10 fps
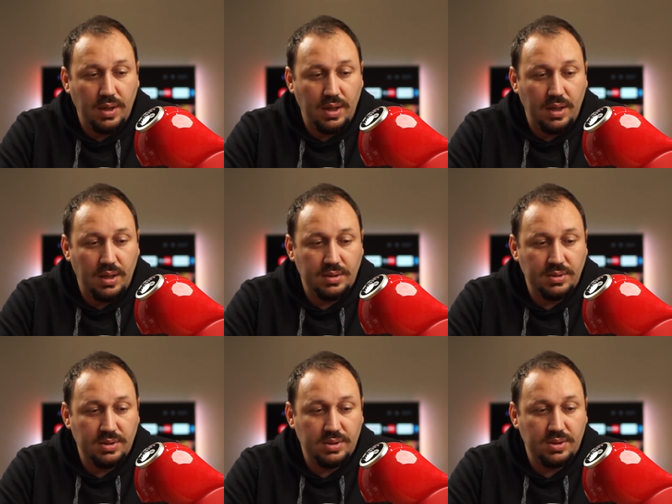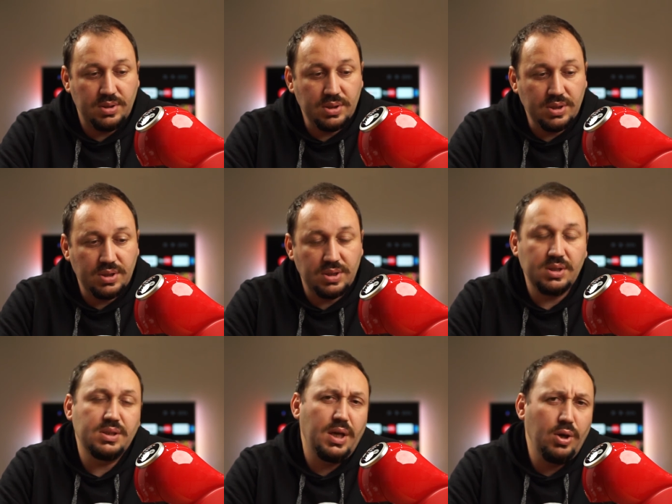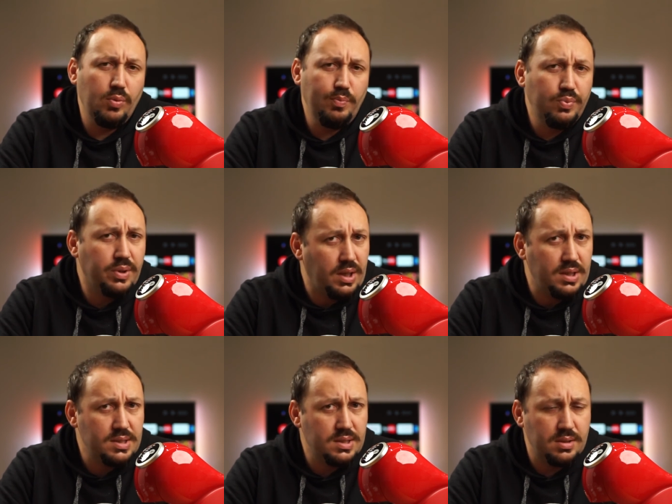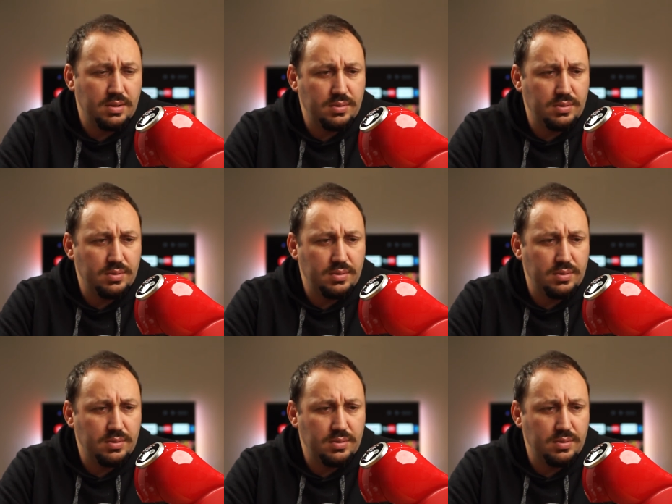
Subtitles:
and Genio Plus,